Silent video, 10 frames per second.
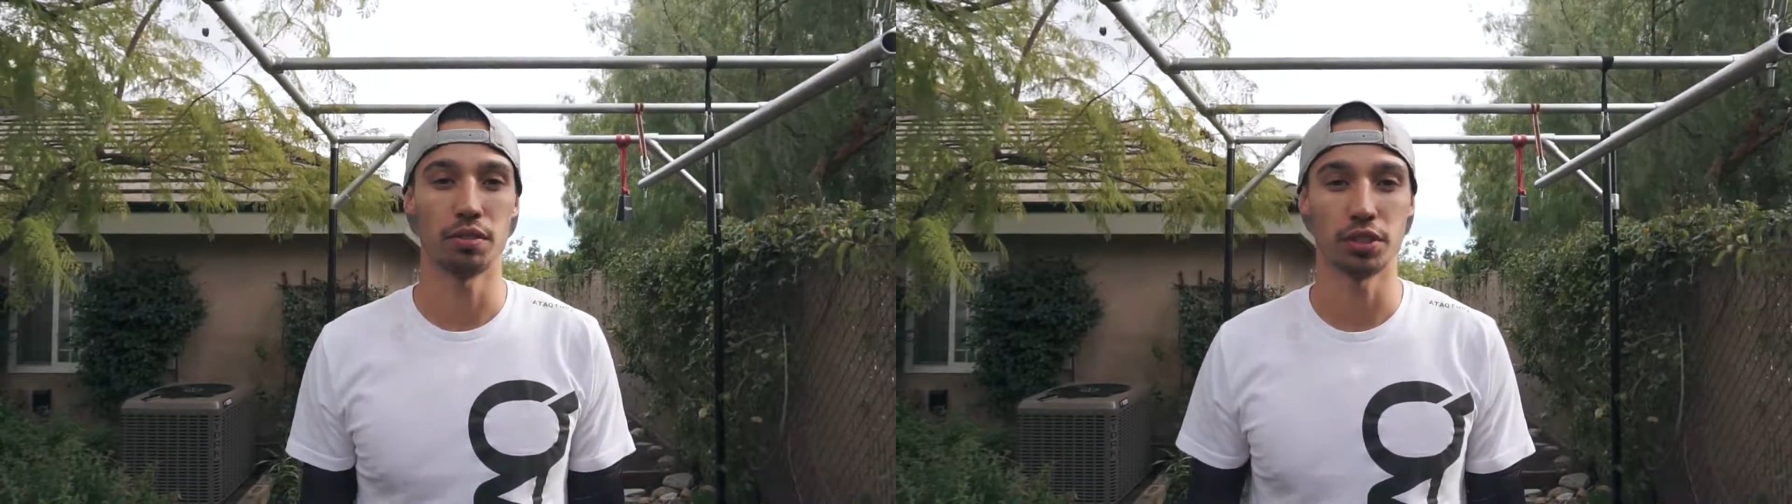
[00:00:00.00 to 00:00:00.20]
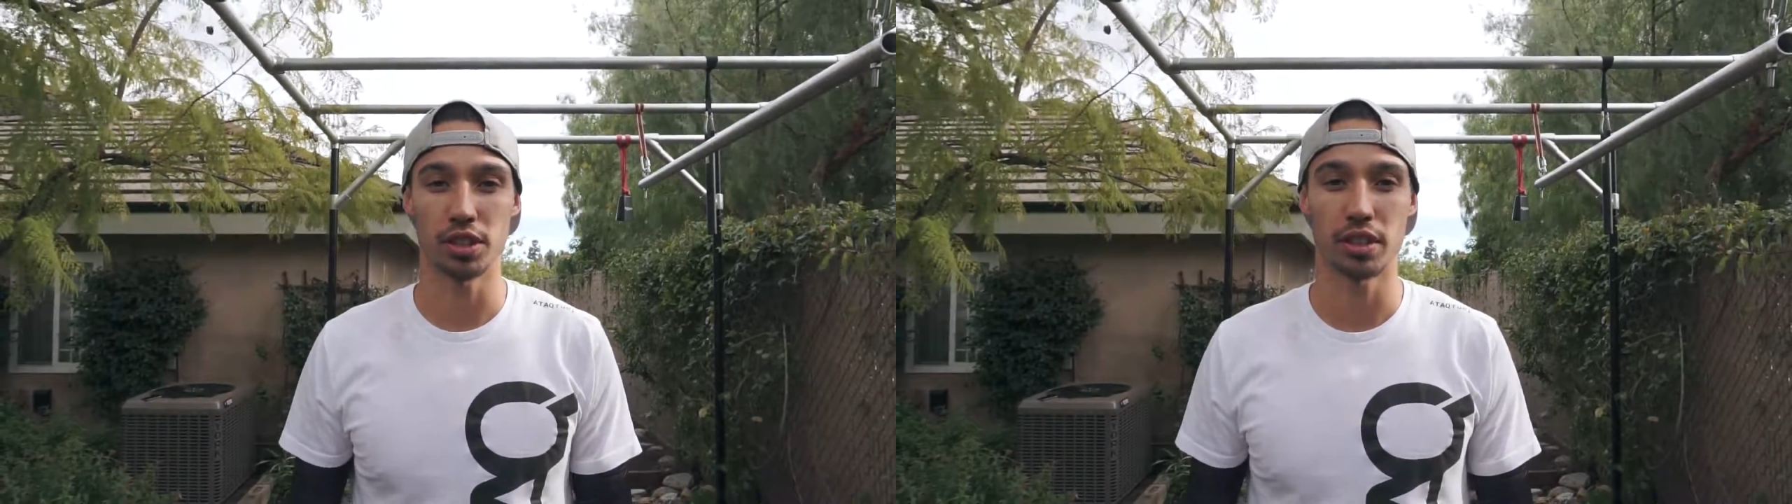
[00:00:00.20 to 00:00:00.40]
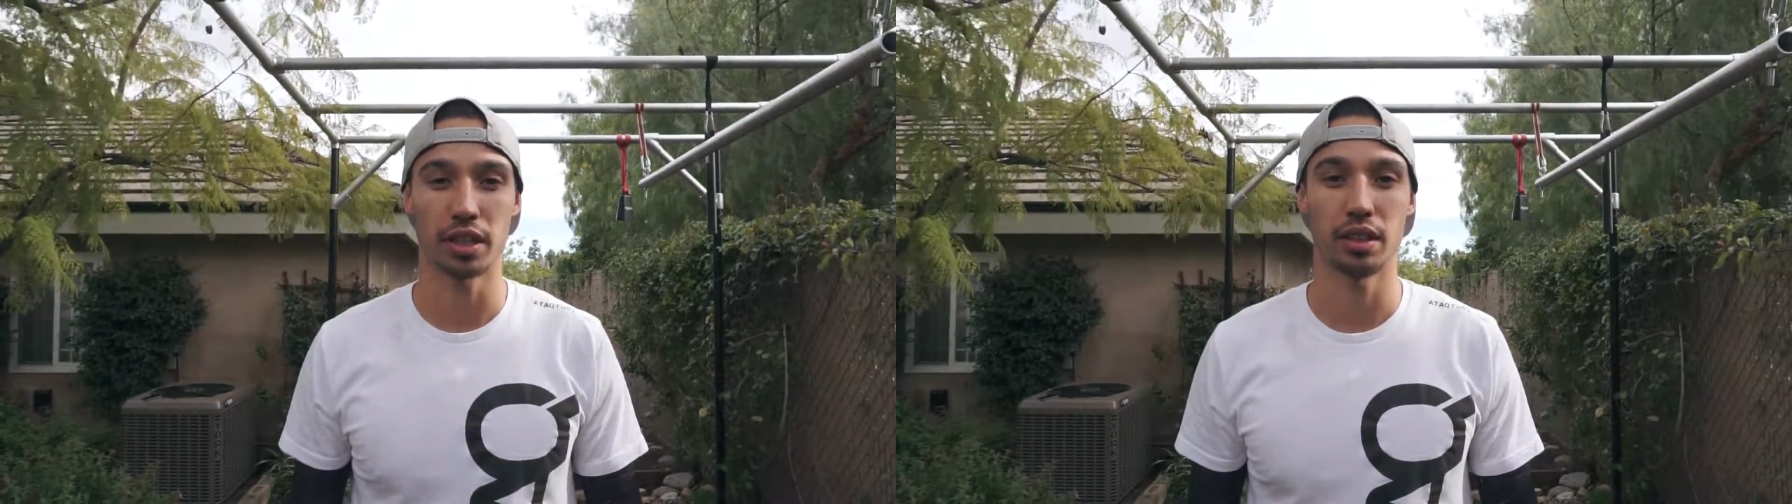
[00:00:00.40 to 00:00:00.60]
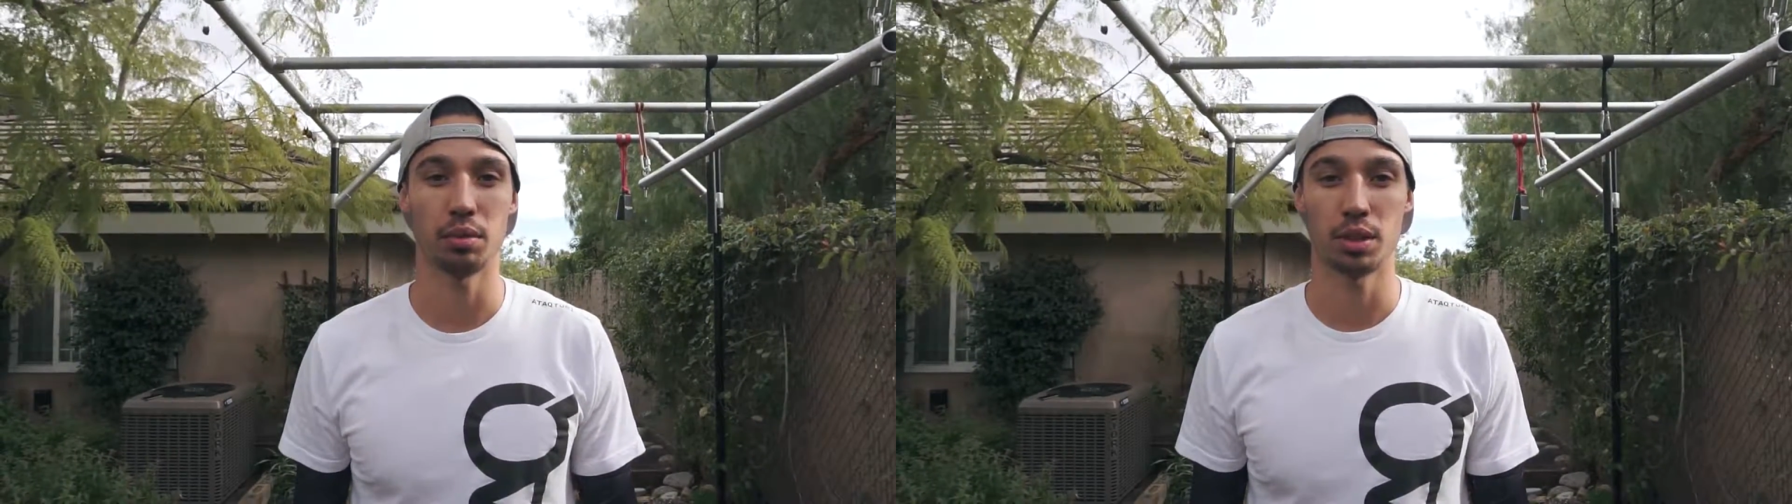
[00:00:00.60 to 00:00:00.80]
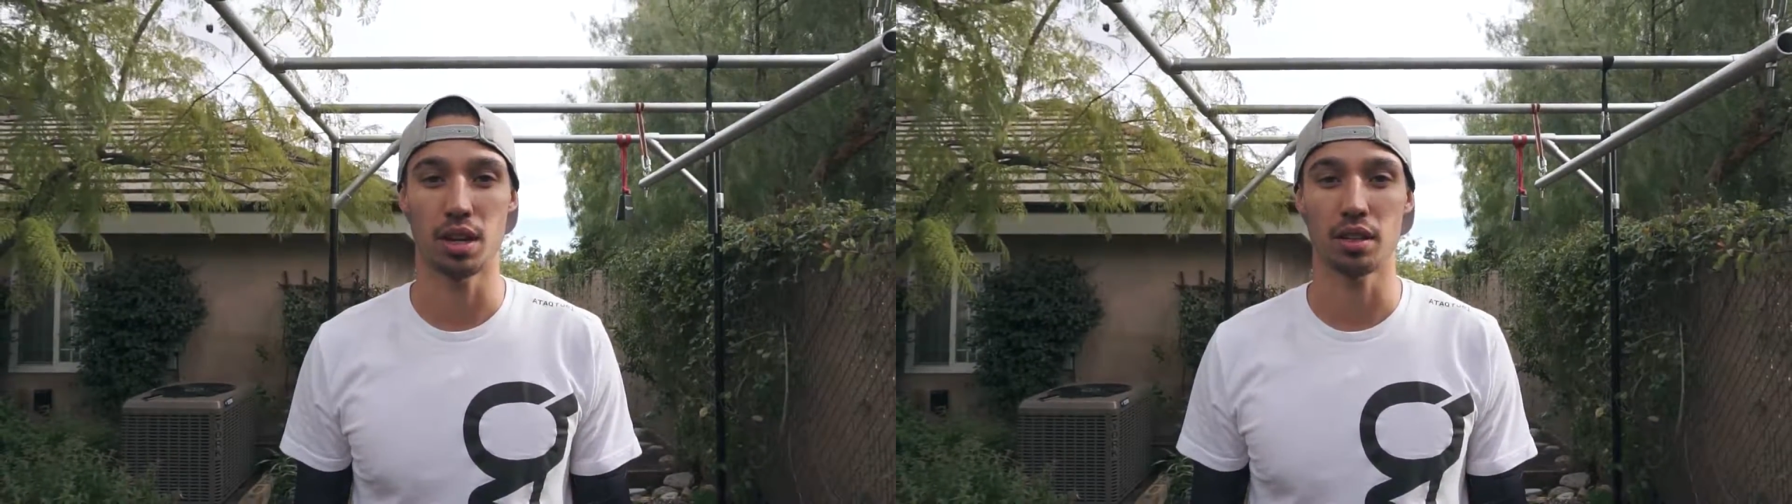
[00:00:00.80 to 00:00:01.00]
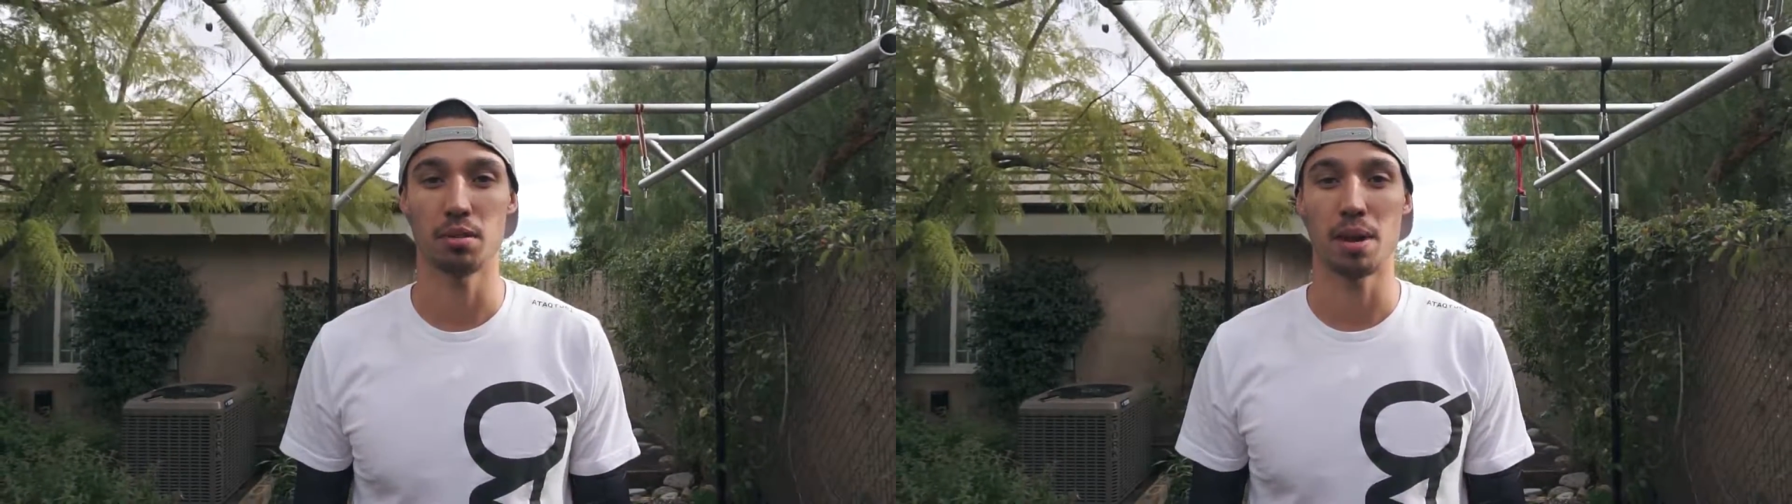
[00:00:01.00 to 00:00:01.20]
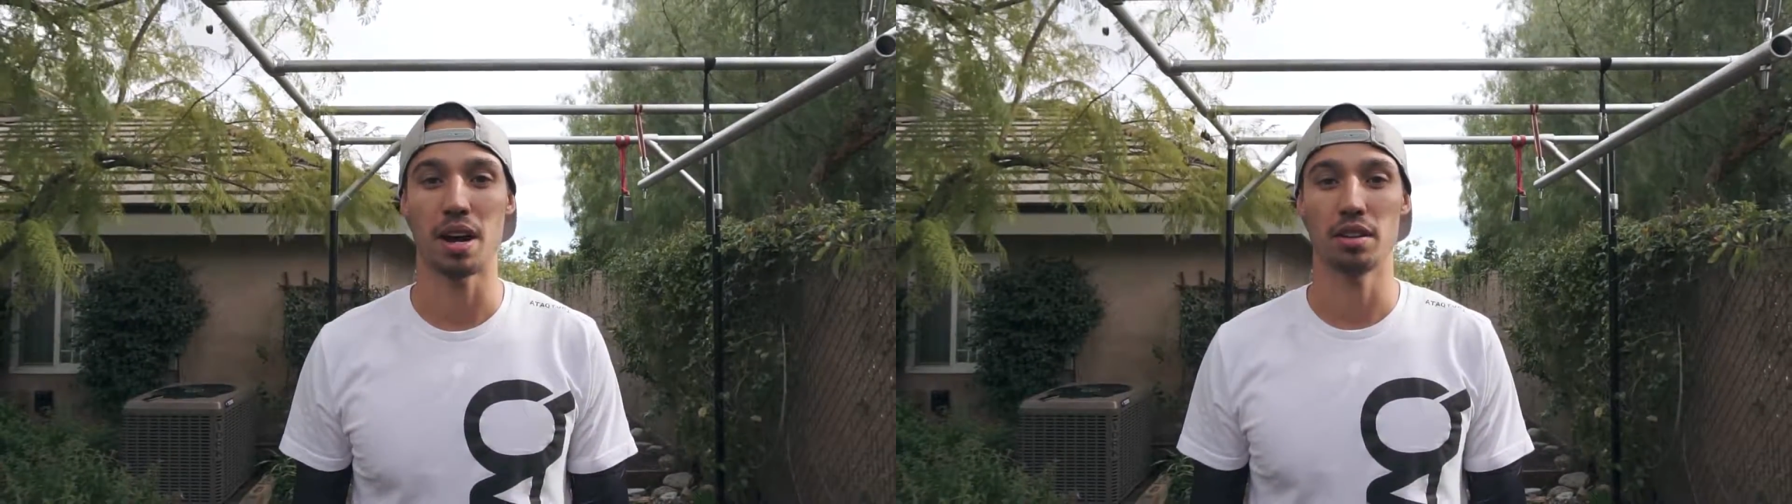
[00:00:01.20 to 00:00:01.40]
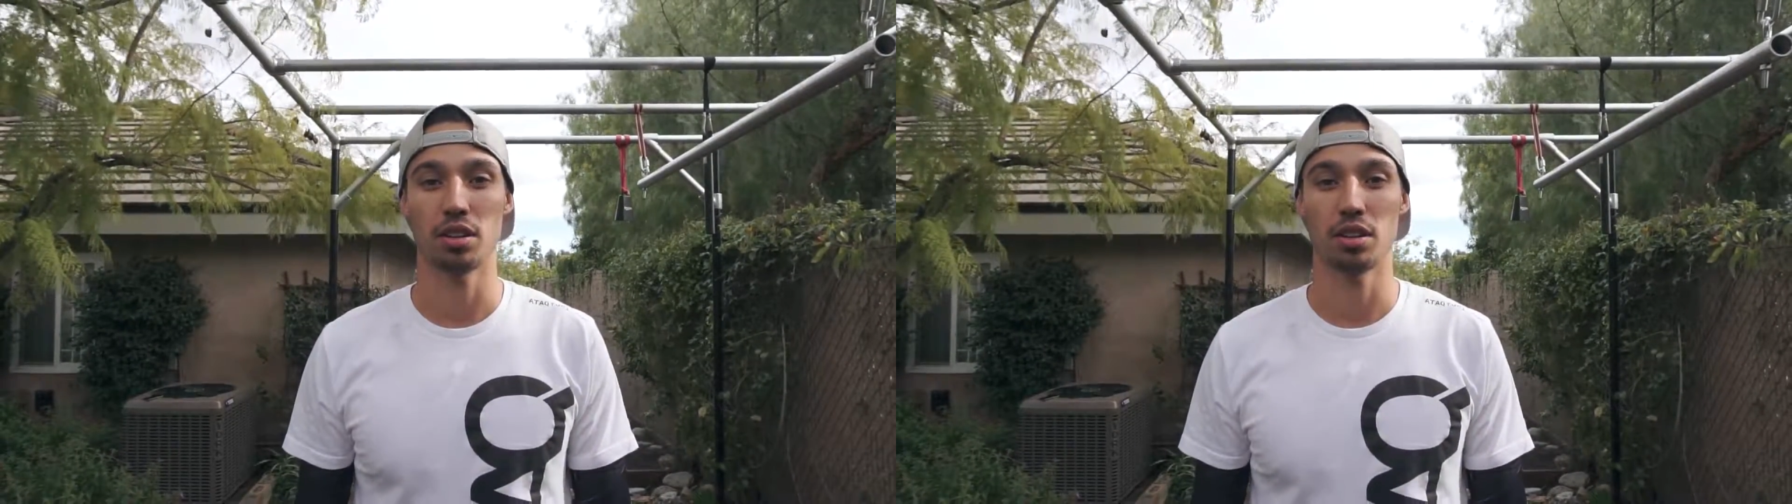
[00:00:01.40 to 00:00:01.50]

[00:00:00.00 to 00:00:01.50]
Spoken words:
the first technique we talked about.